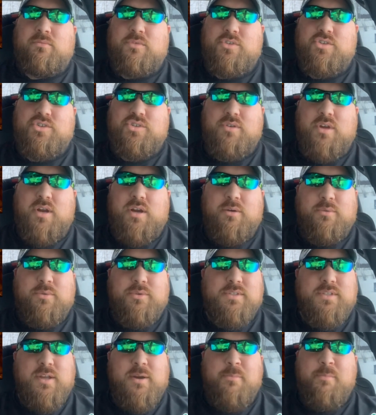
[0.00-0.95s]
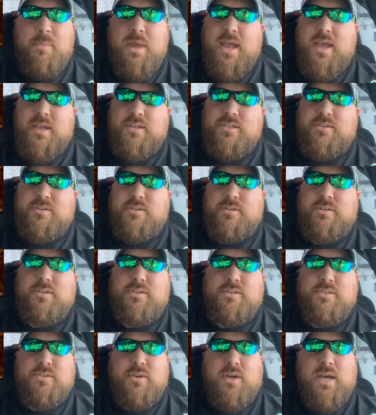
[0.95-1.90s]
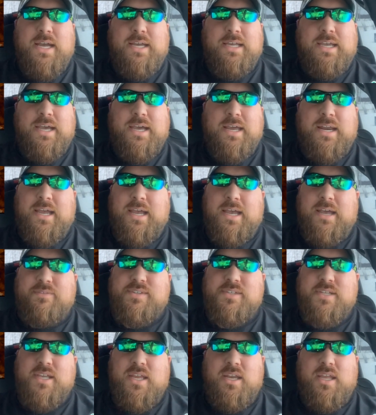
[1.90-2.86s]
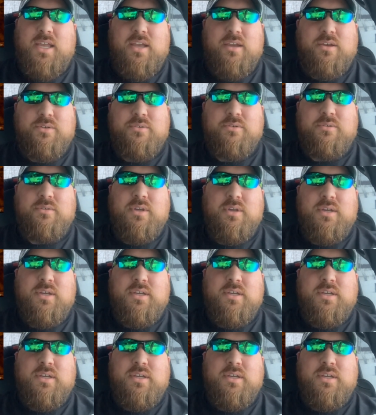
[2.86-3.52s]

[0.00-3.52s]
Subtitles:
Shredder was their master, so I got to have San Diego